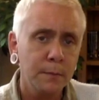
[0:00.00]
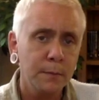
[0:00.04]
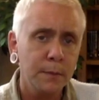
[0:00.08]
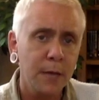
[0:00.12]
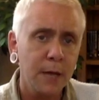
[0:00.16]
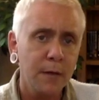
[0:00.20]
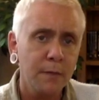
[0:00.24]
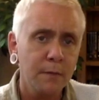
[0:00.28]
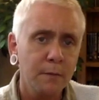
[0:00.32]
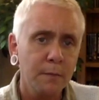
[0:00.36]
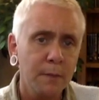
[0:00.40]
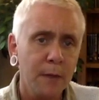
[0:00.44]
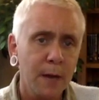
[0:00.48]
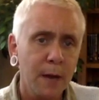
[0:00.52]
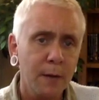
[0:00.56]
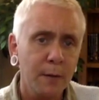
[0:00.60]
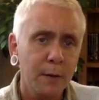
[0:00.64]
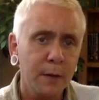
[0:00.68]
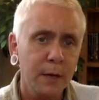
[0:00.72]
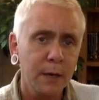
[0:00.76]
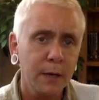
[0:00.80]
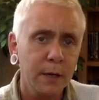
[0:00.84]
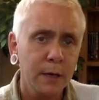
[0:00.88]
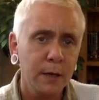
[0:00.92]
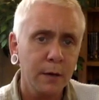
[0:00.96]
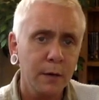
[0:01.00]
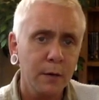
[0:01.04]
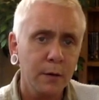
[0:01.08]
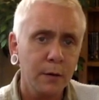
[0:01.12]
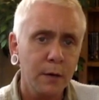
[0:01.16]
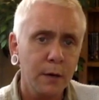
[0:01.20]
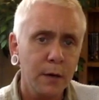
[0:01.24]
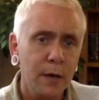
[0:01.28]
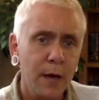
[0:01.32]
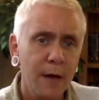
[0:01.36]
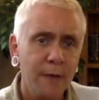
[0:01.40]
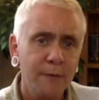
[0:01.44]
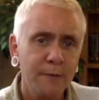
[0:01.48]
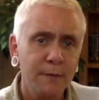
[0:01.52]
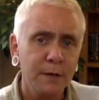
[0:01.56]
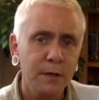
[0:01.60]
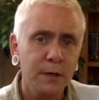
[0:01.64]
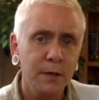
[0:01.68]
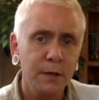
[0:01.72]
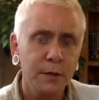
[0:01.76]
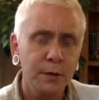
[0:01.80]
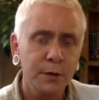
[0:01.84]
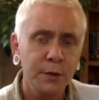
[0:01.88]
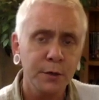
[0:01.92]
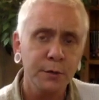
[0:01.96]
David Bowie
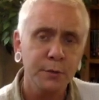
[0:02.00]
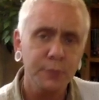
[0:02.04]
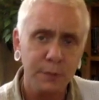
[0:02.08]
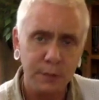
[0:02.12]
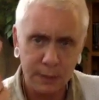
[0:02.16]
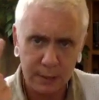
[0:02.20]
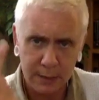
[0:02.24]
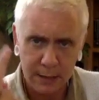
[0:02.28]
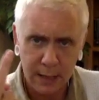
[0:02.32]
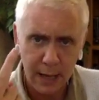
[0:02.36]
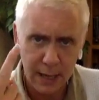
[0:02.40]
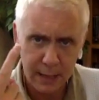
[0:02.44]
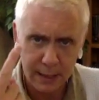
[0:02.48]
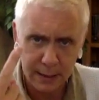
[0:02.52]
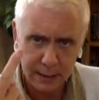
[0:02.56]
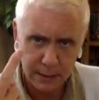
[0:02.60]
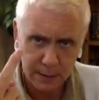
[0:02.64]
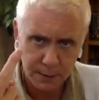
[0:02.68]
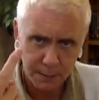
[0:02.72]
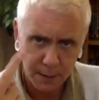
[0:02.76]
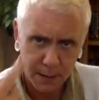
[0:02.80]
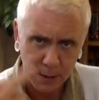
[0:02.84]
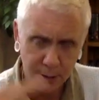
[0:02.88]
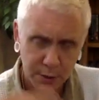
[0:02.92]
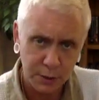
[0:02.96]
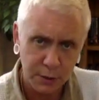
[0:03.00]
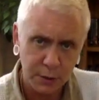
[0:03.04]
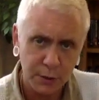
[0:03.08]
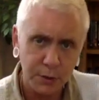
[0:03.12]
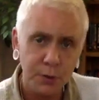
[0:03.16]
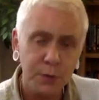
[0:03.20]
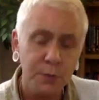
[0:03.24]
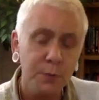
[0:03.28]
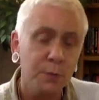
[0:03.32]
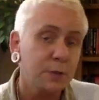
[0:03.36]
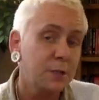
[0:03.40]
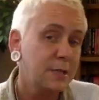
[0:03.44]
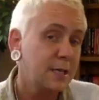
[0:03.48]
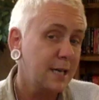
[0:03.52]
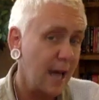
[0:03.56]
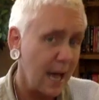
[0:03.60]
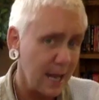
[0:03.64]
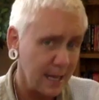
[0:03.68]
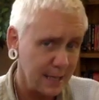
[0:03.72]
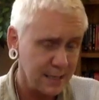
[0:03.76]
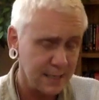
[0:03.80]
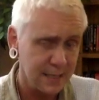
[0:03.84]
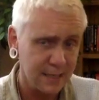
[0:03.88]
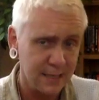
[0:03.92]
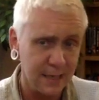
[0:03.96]
ever used that expression towards
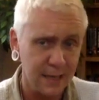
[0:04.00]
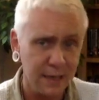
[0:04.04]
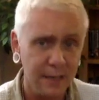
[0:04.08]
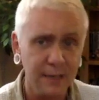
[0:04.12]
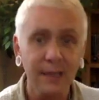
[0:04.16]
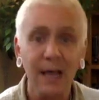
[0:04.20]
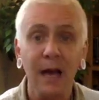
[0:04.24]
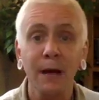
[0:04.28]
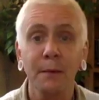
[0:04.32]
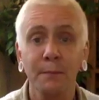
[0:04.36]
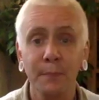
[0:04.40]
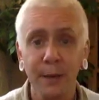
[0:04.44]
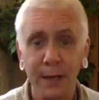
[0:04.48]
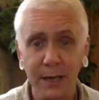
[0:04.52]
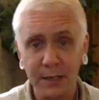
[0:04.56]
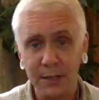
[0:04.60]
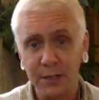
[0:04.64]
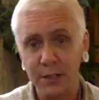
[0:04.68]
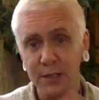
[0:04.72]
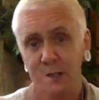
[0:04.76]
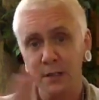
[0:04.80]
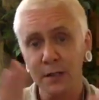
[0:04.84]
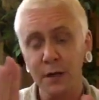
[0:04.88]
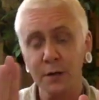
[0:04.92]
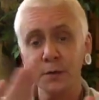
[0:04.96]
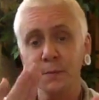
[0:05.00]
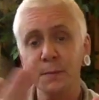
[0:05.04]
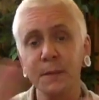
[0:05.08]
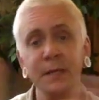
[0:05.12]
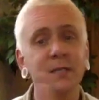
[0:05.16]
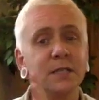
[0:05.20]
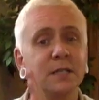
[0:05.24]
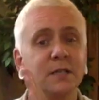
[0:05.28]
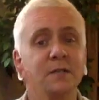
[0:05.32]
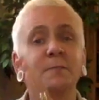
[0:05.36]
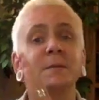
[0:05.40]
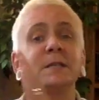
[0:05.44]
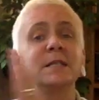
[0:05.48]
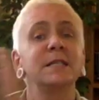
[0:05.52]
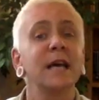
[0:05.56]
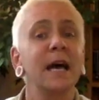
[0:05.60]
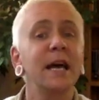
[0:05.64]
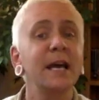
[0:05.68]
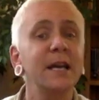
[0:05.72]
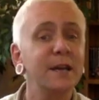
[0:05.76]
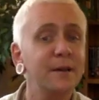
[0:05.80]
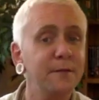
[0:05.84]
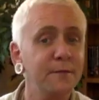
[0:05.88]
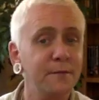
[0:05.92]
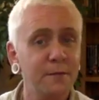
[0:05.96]
cancer. Those pictures have been
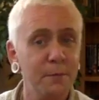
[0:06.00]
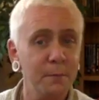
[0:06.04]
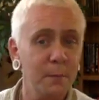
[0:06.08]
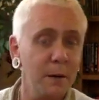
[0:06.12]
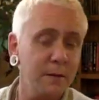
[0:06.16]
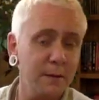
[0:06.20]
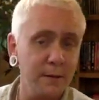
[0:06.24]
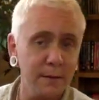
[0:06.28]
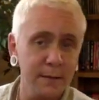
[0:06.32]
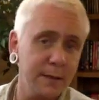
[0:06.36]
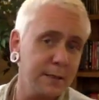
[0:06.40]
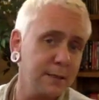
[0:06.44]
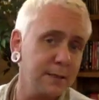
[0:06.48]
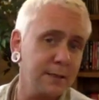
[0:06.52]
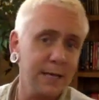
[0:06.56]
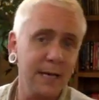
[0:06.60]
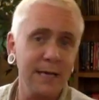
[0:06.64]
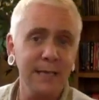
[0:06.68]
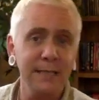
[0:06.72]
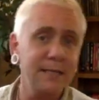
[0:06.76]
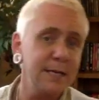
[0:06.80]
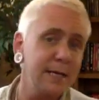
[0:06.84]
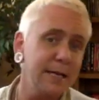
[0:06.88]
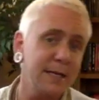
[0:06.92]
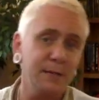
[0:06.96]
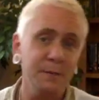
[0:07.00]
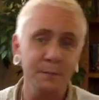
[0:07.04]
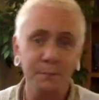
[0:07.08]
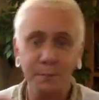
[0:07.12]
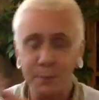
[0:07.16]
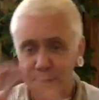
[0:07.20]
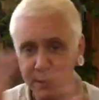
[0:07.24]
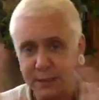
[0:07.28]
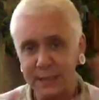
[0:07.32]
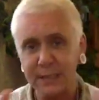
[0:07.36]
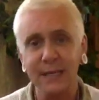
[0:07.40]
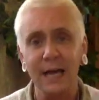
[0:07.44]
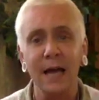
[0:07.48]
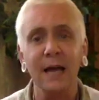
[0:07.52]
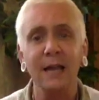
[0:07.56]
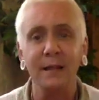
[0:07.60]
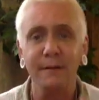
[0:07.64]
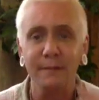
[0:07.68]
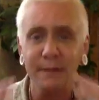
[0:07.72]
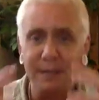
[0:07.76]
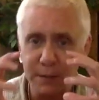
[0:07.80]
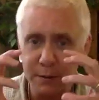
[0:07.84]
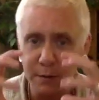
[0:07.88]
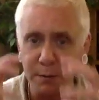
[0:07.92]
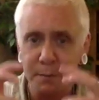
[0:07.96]
taken from other things they did and put
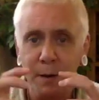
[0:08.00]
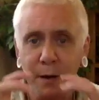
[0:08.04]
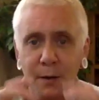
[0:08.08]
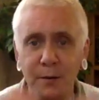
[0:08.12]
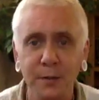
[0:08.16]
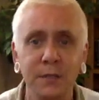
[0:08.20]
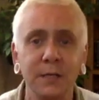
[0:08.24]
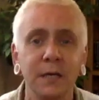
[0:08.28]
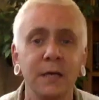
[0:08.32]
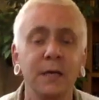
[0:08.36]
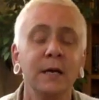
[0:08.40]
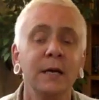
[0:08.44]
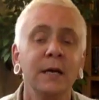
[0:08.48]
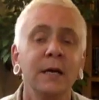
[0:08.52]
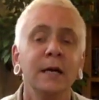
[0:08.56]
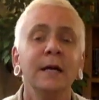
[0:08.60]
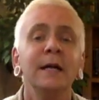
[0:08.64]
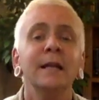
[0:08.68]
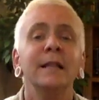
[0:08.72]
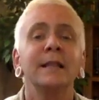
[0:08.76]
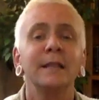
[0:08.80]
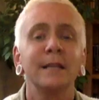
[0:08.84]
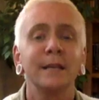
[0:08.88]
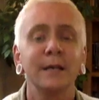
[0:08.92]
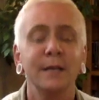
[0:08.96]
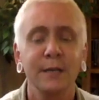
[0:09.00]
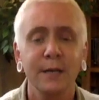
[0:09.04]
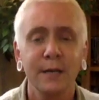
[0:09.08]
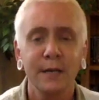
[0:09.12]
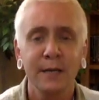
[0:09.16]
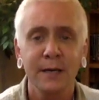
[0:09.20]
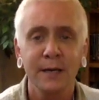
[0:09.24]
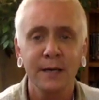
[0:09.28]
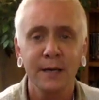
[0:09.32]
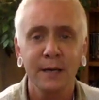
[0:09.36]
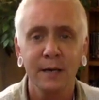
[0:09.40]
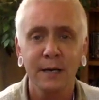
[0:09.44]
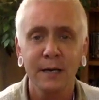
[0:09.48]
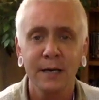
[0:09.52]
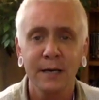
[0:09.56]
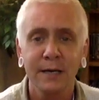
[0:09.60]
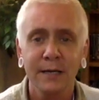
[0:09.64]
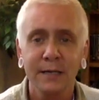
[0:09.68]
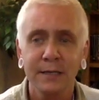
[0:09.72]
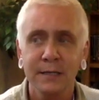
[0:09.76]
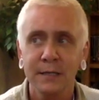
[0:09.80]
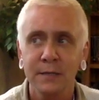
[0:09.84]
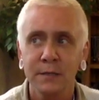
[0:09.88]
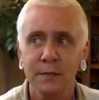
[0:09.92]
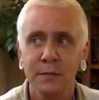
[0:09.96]
together into a poster that
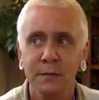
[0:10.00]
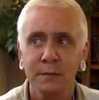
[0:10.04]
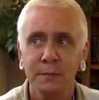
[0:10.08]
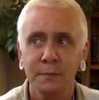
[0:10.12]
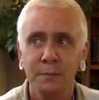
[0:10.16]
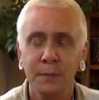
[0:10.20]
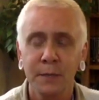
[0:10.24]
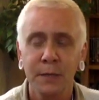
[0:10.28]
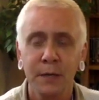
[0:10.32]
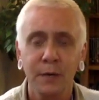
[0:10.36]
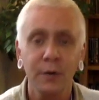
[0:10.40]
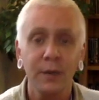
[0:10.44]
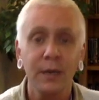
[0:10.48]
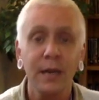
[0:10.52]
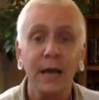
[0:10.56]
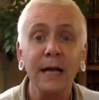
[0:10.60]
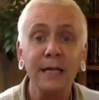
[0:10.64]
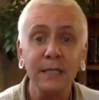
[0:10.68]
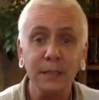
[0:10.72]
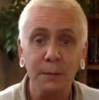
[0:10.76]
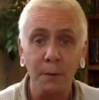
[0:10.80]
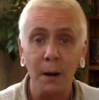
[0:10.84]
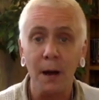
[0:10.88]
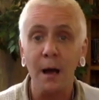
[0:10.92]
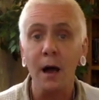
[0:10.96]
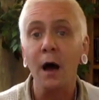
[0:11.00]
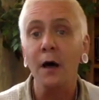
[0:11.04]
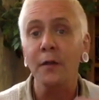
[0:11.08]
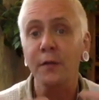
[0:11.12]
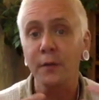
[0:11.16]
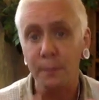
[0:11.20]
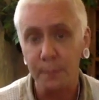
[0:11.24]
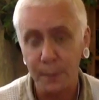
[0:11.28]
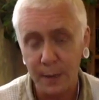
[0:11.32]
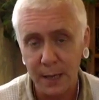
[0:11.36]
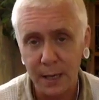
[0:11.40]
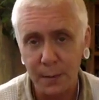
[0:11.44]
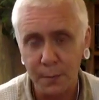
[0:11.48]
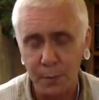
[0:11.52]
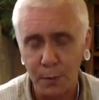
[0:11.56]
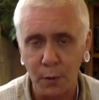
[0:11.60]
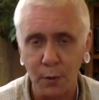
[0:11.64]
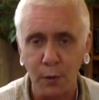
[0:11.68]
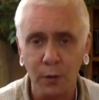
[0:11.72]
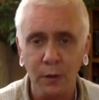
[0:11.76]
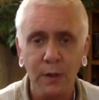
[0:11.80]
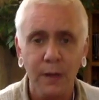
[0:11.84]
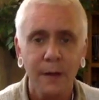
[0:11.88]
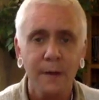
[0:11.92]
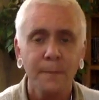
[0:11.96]
is been created by other
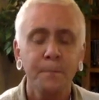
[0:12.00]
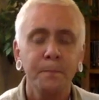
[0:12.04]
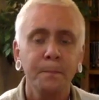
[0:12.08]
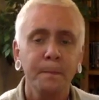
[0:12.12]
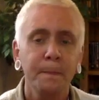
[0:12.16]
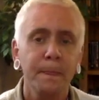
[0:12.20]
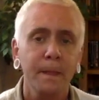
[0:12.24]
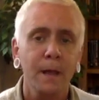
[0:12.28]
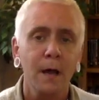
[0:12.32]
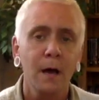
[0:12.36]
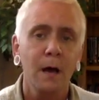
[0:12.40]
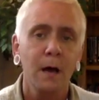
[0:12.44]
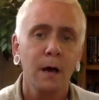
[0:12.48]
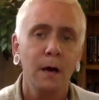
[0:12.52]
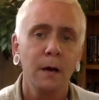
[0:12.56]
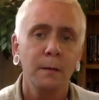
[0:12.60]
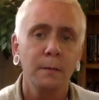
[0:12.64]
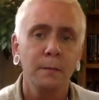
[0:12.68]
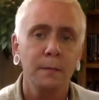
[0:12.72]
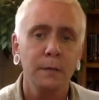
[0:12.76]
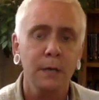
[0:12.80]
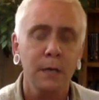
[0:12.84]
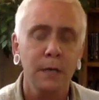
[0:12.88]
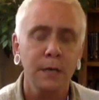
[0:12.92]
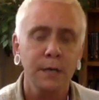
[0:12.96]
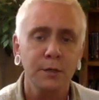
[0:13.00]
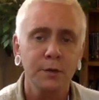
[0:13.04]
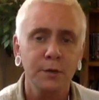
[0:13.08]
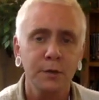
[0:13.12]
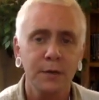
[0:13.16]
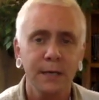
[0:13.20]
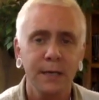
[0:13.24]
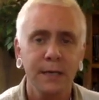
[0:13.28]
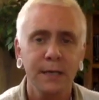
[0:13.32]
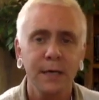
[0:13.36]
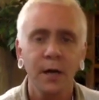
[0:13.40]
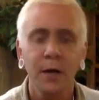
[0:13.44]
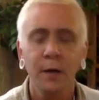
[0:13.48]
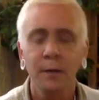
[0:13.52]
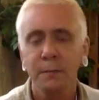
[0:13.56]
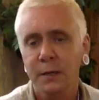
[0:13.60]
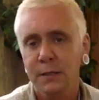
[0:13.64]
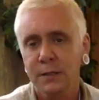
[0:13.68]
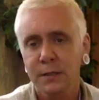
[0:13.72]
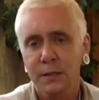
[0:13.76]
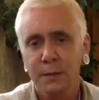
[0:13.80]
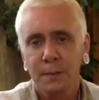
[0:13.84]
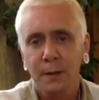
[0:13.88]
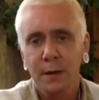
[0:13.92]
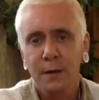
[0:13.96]
people, kind of trying to cope, I
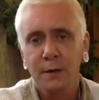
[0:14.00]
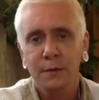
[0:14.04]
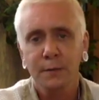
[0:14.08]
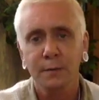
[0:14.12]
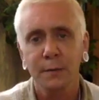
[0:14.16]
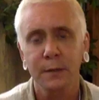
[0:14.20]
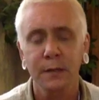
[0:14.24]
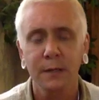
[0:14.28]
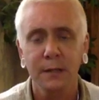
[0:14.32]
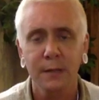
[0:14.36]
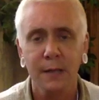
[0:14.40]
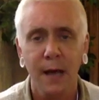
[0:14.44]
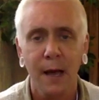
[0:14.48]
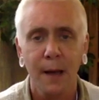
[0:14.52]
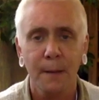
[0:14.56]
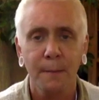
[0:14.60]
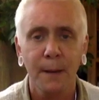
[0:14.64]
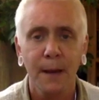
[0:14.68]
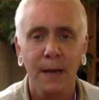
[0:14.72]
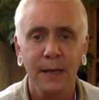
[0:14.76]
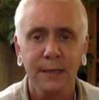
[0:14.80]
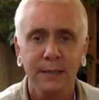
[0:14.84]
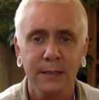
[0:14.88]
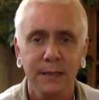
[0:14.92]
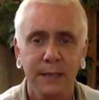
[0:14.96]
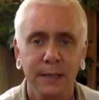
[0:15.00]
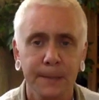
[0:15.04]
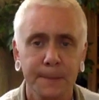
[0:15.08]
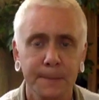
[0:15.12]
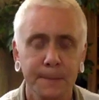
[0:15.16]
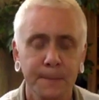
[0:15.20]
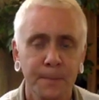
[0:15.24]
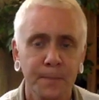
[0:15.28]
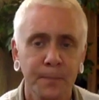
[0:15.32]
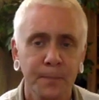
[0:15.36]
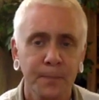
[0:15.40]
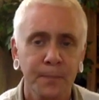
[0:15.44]
suppose, with their passing.